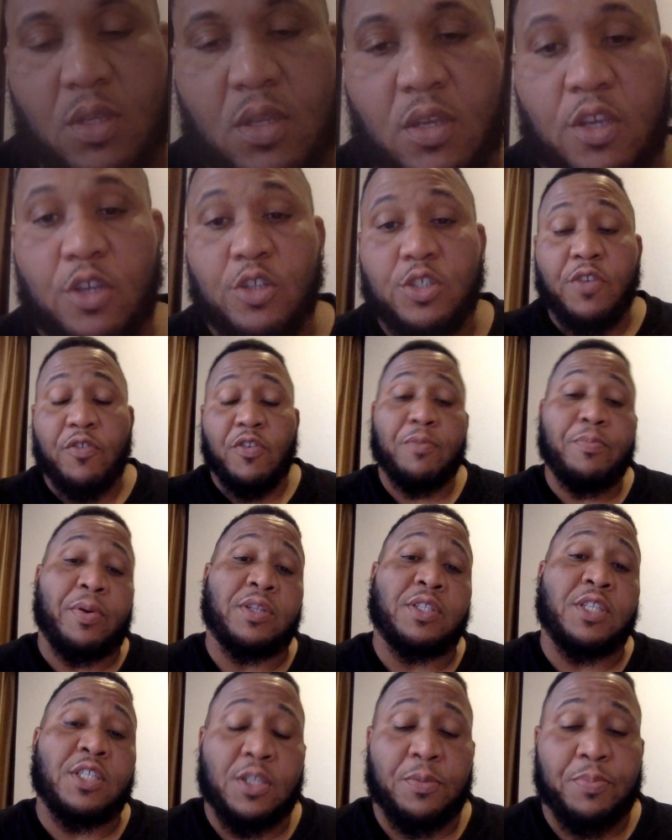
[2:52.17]
Your civic
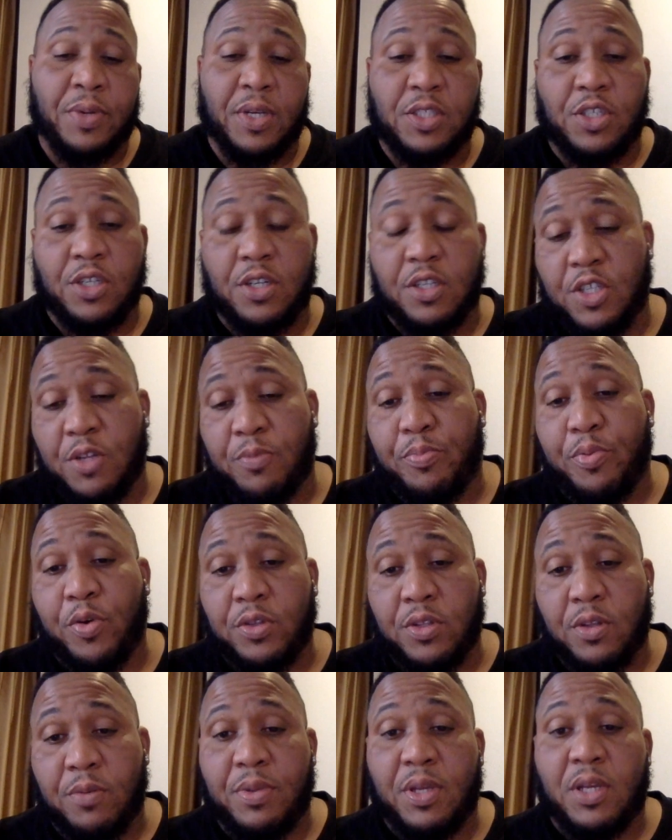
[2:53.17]
participation is
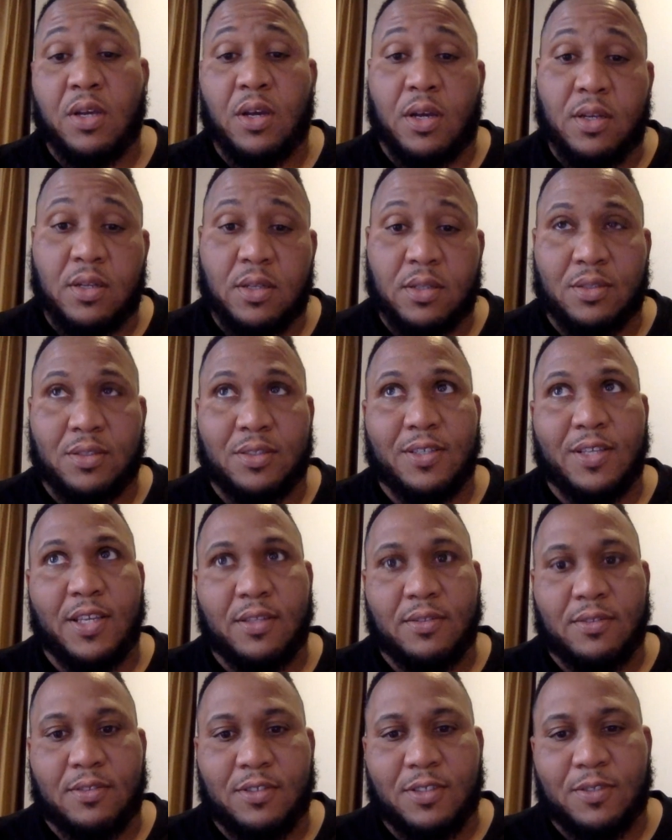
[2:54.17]
important because
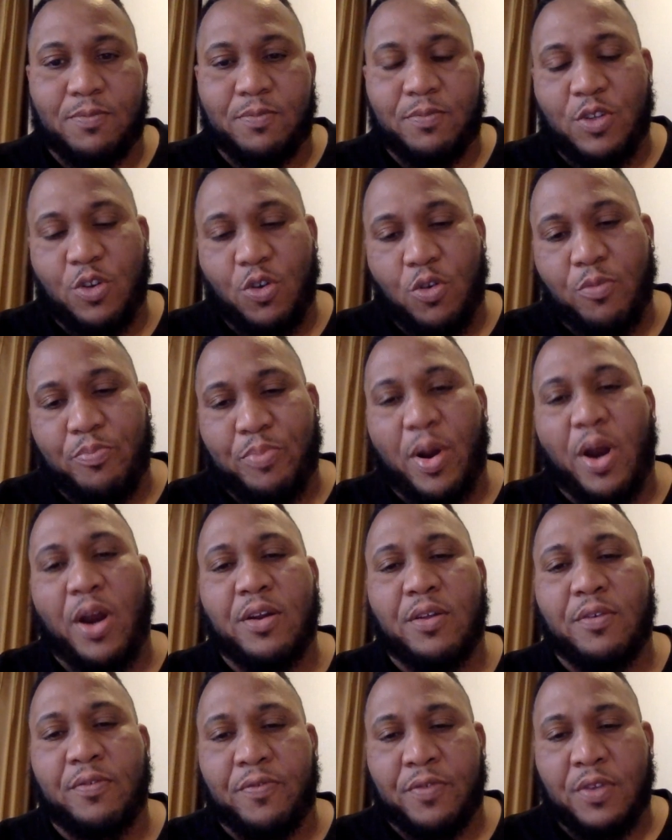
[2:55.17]
it's, you know,
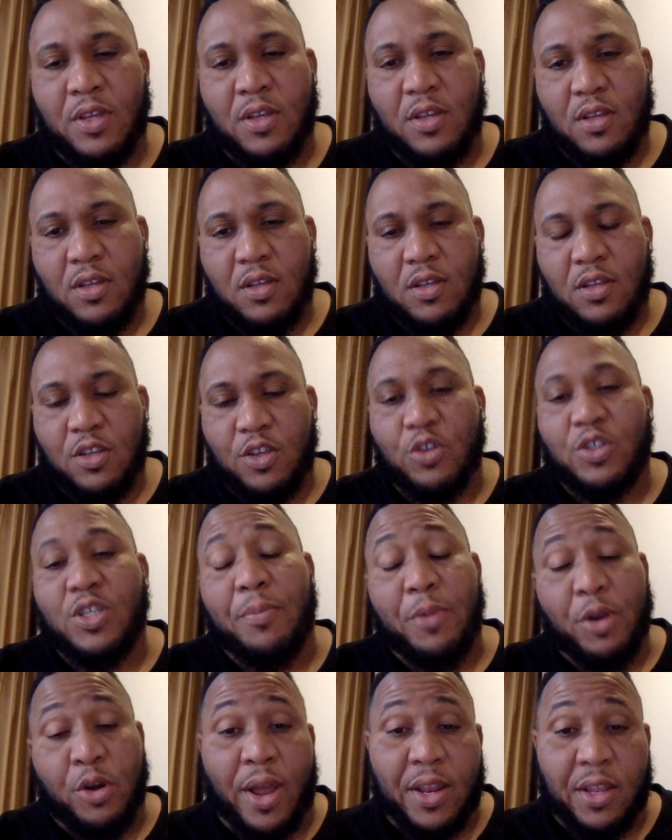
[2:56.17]
part of your
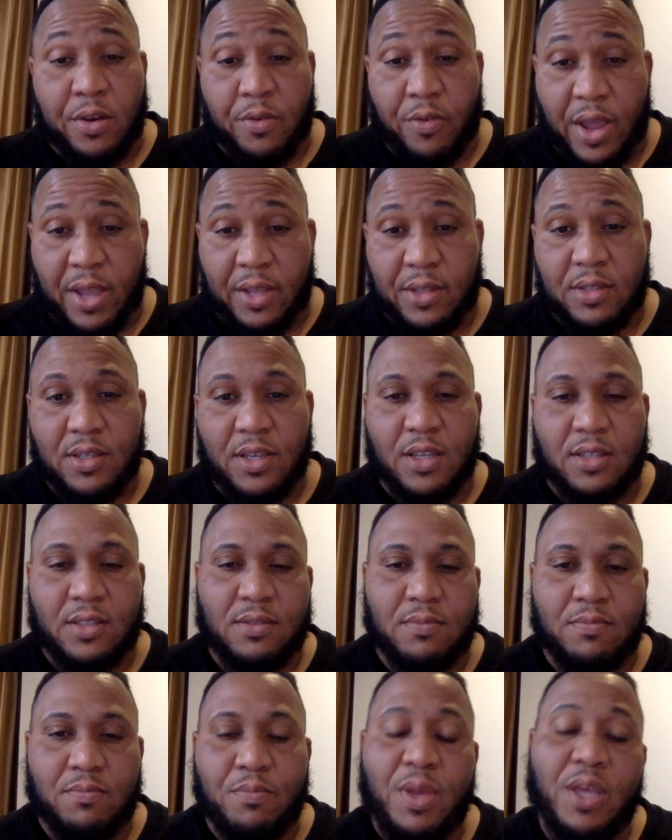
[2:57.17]
democratic right. It
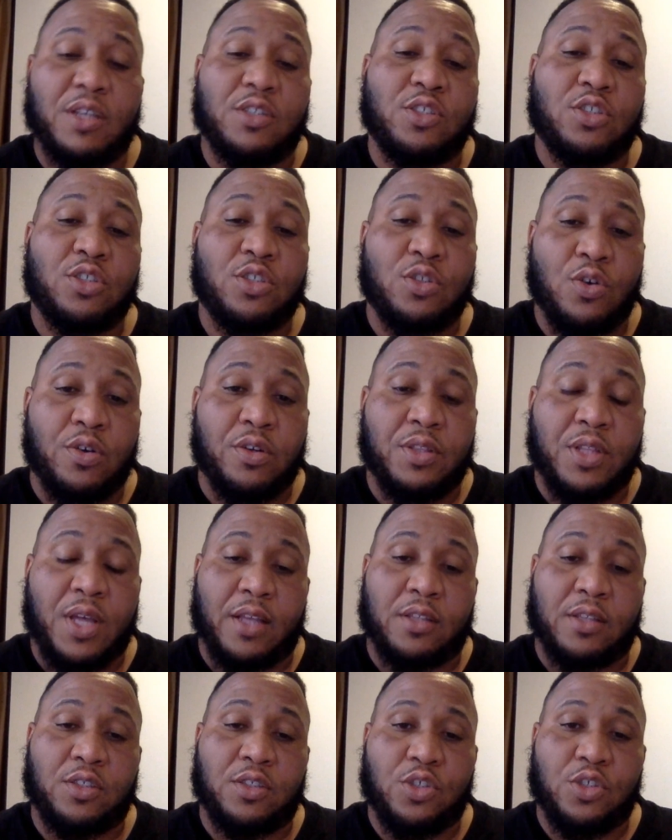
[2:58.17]
makes sure
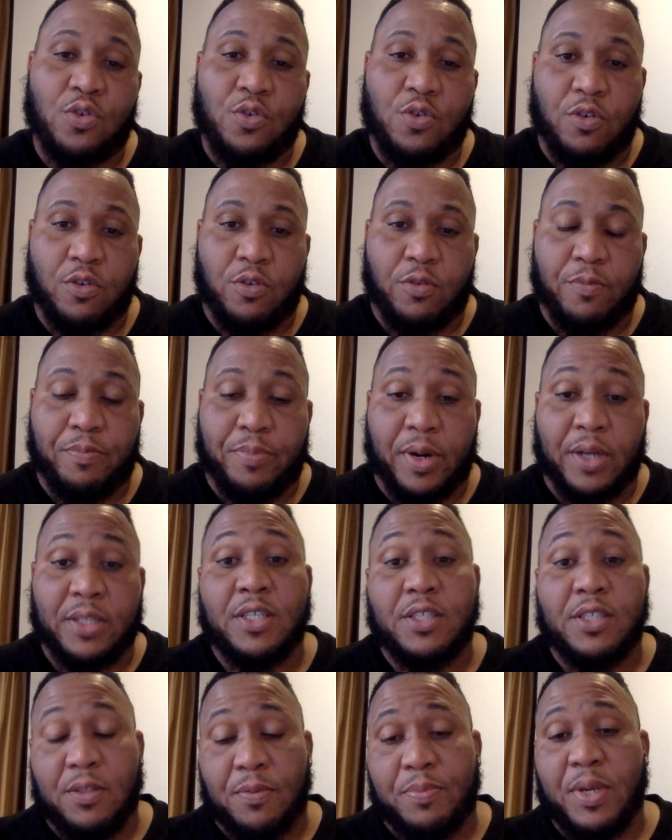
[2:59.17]
that you're
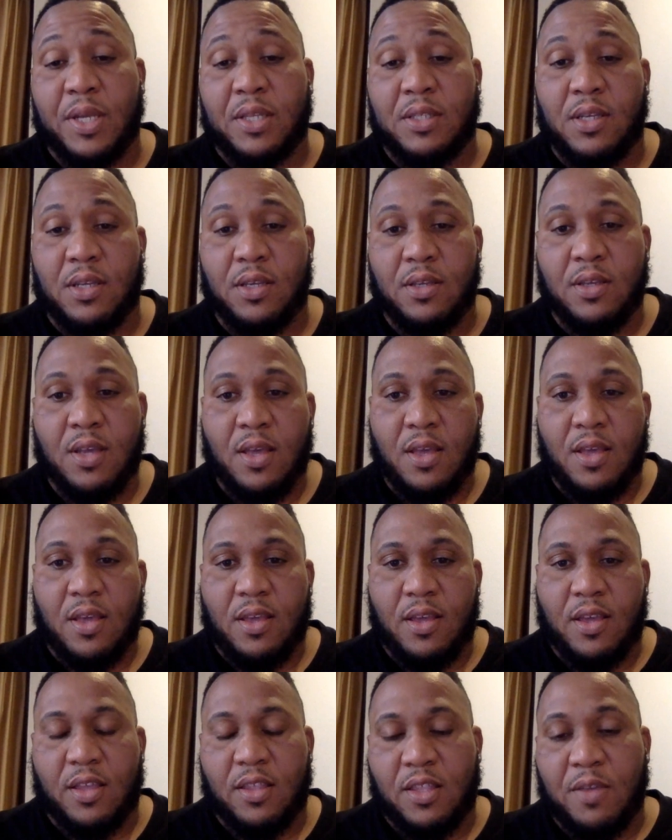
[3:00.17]
participating
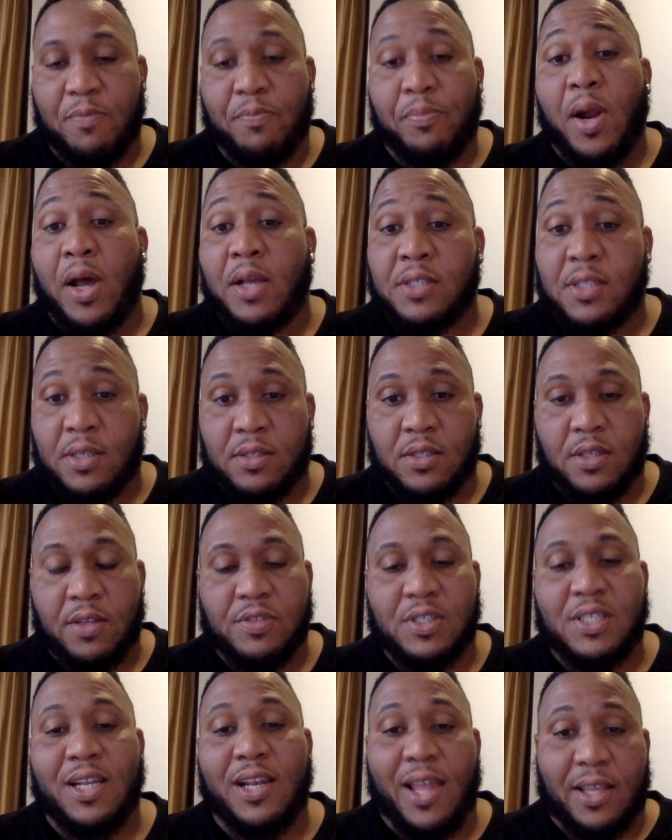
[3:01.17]
in the process
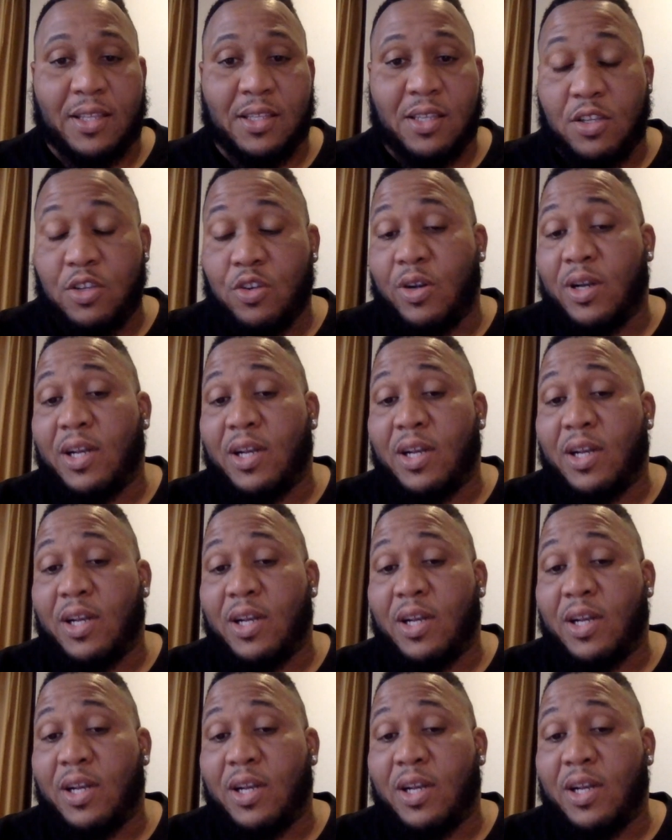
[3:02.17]
of selecting your